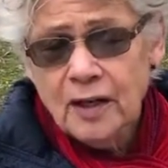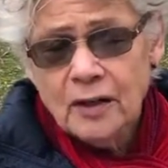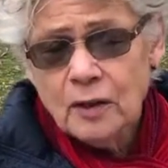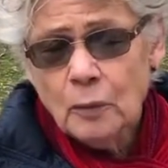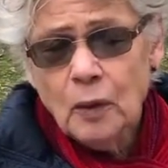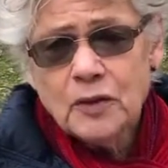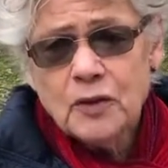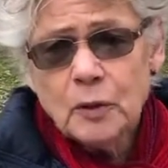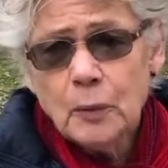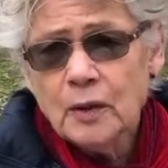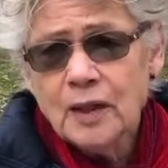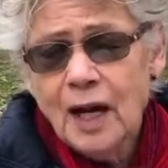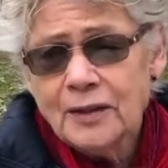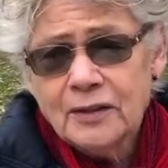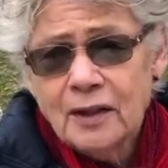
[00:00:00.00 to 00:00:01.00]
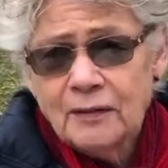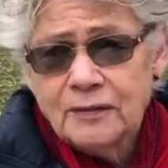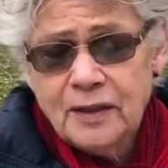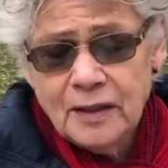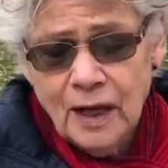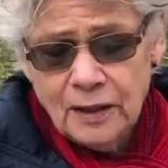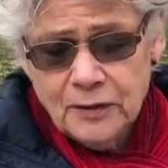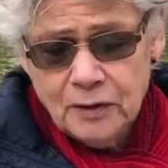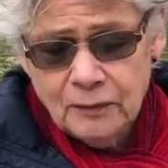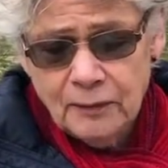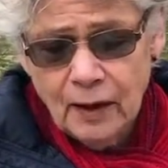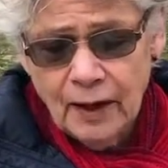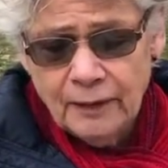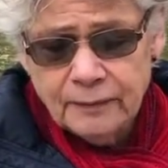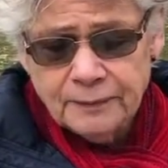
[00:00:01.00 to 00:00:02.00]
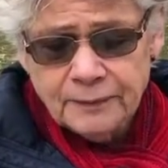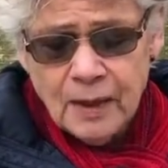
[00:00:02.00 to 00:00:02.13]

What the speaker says: The ones who were not tough did not survive.